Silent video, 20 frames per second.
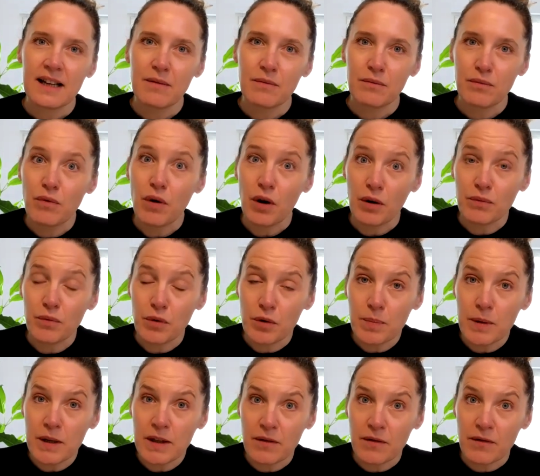what would
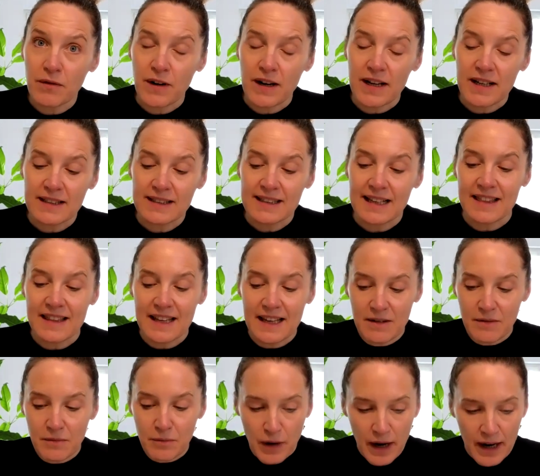be the phrase, and
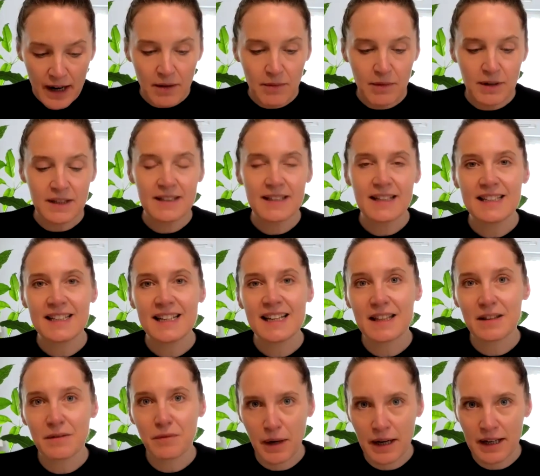then while I was sitting in
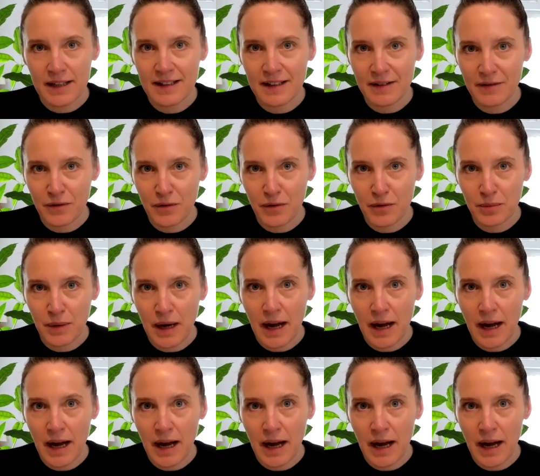the waiting room,